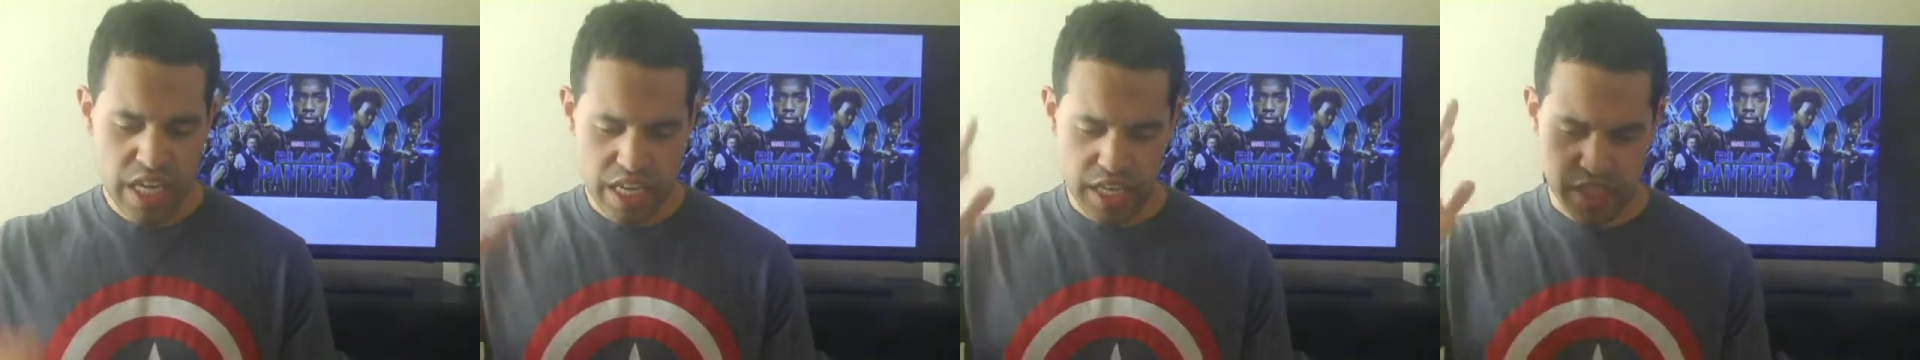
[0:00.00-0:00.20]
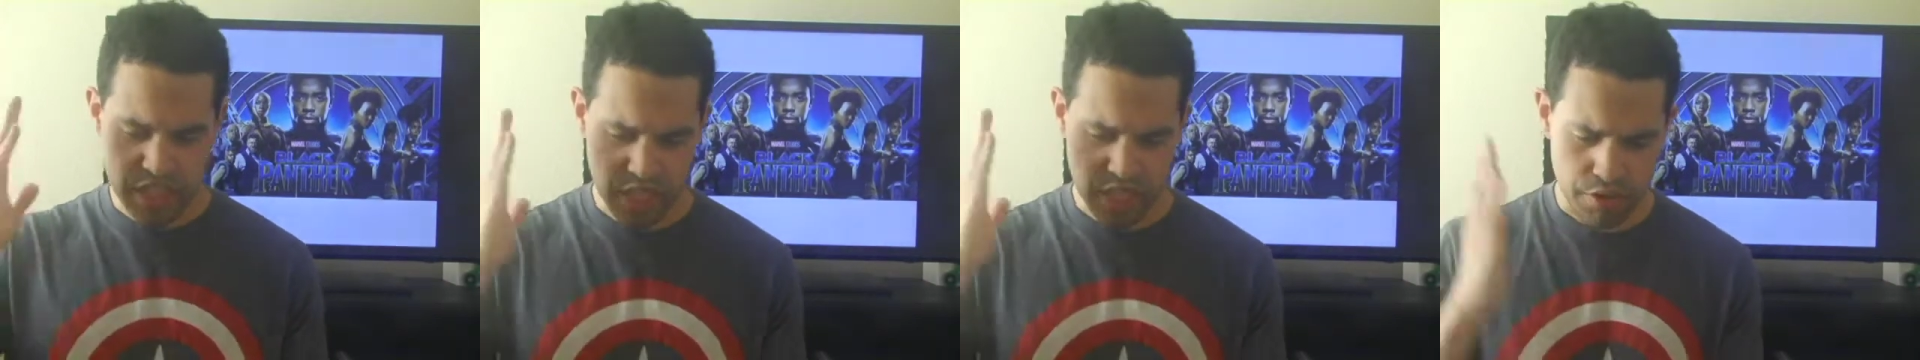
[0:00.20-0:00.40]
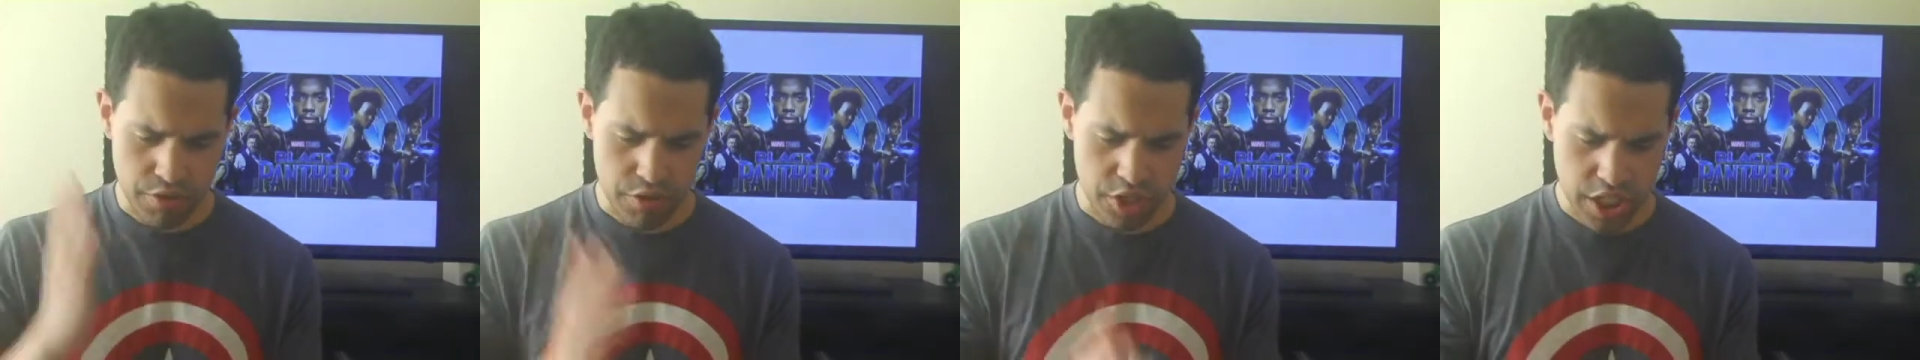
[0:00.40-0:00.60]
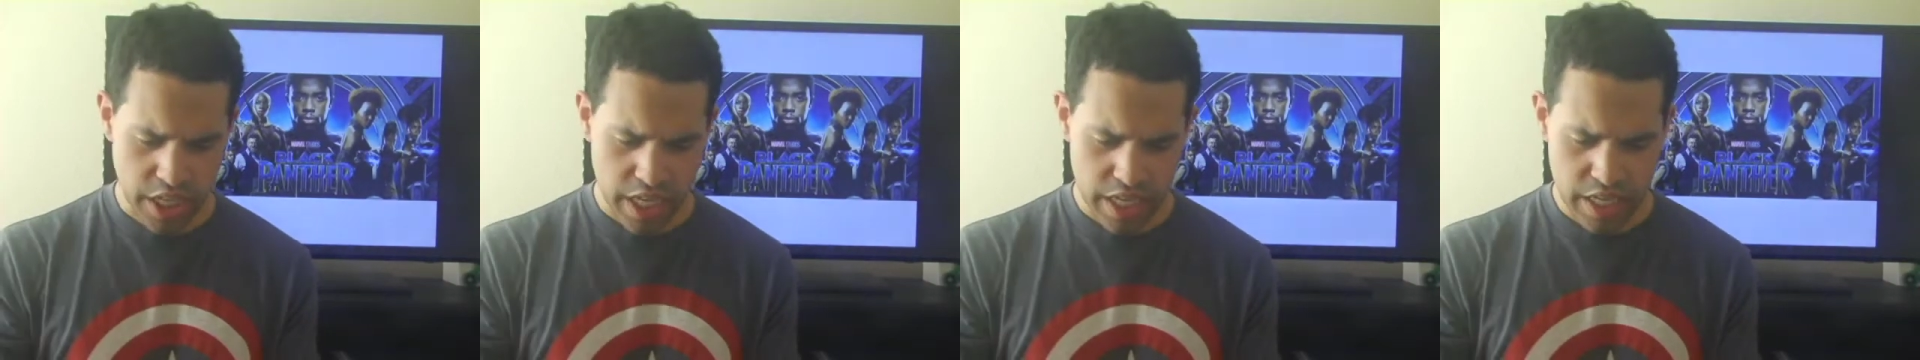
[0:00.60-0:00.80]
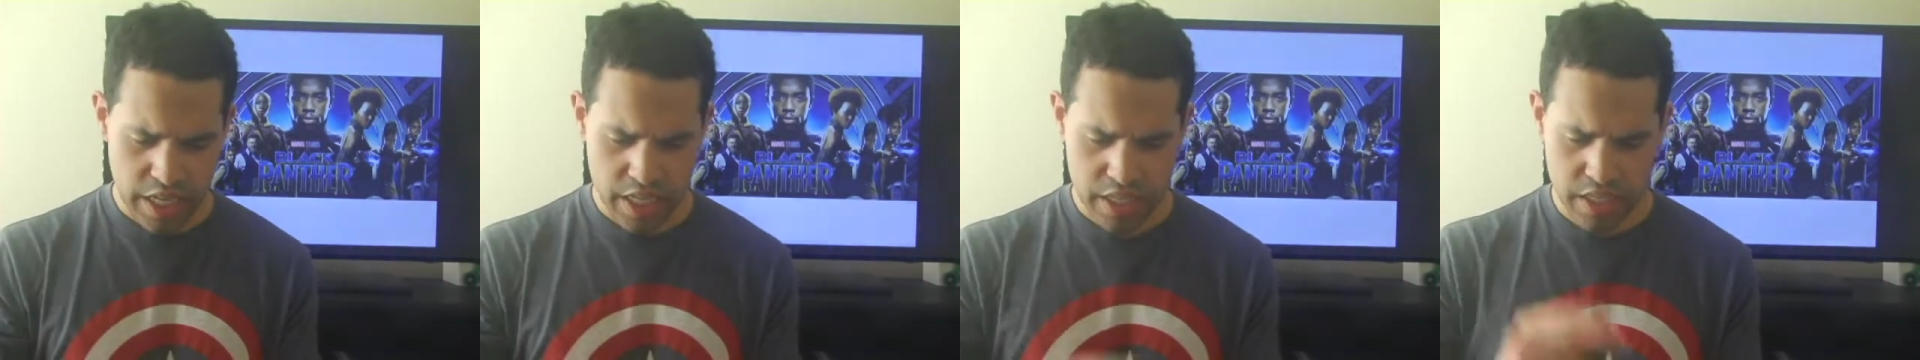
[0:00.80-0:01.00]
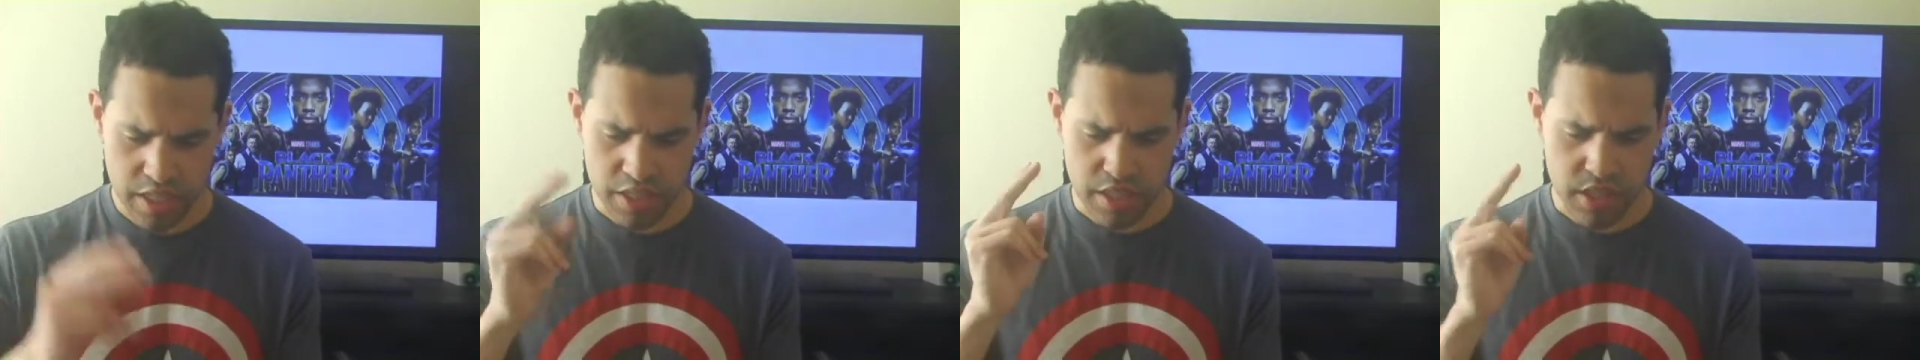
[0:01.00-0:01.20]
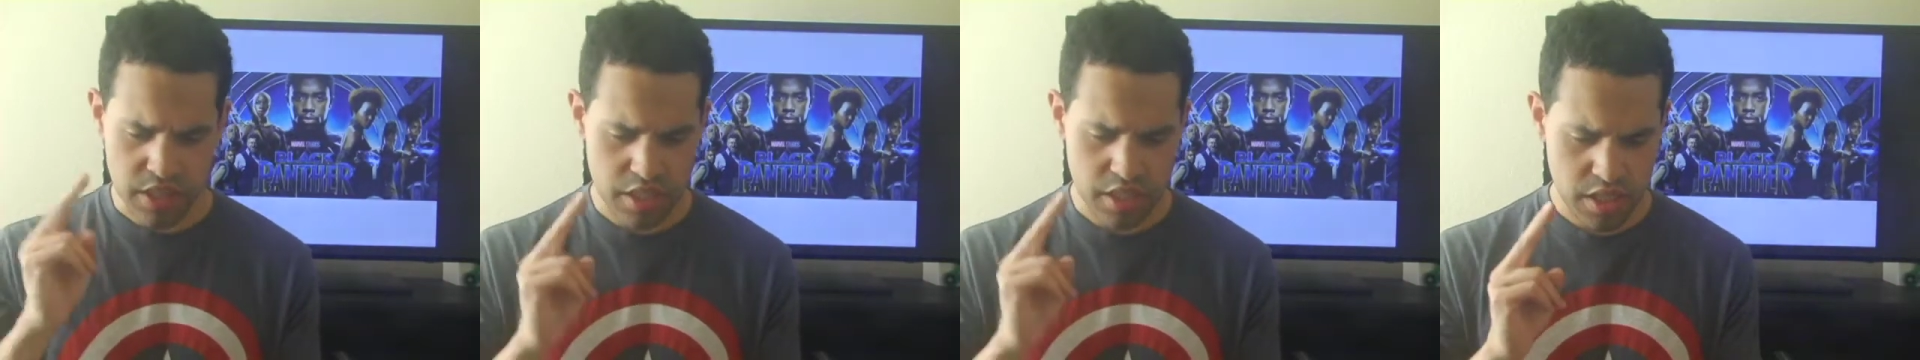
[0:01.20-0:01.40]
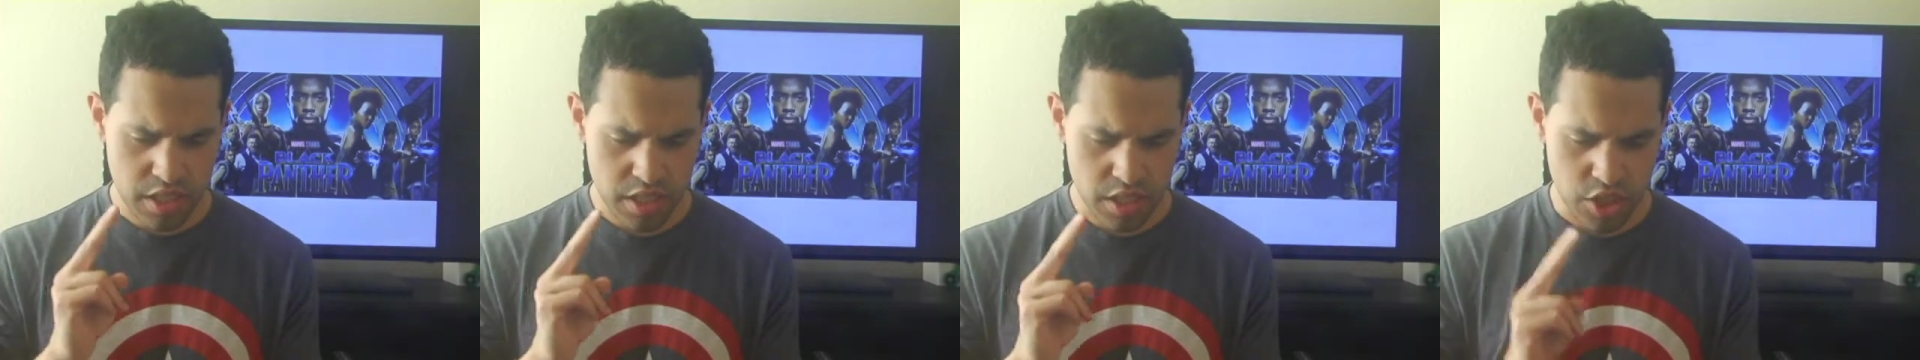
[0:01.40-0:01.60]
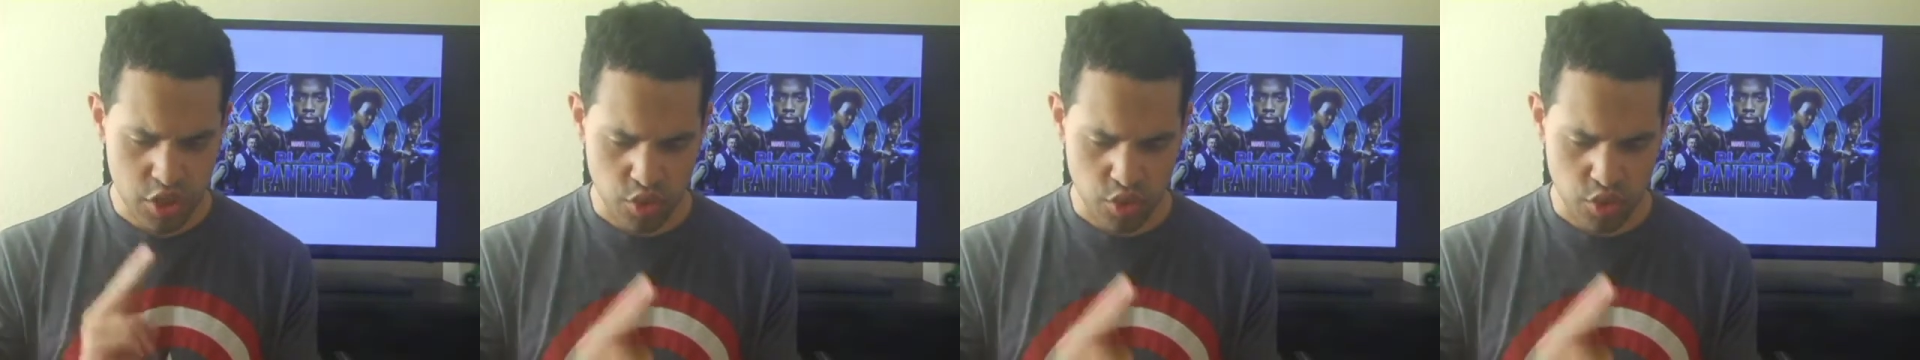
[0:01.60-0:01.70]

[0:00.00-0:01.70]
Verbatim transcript: it's energetic, it's